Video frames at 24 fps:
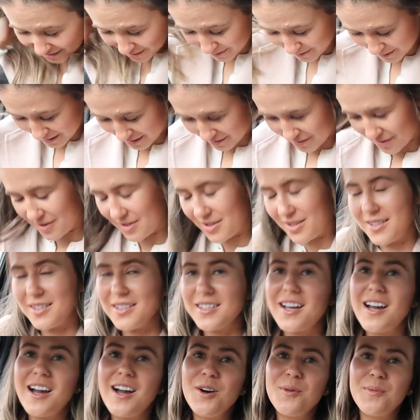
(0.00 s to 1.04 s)
Oh my god,
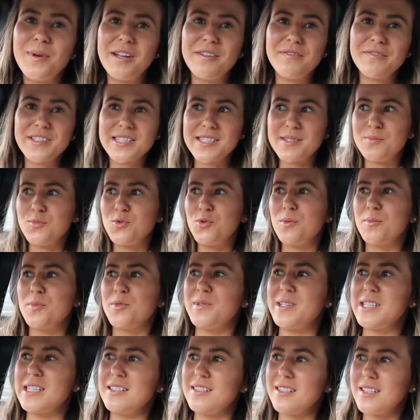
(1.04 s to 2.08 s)
can't wait for some warmer
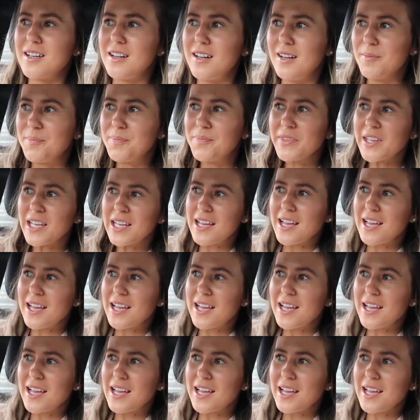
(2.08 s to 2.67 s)
weather to come.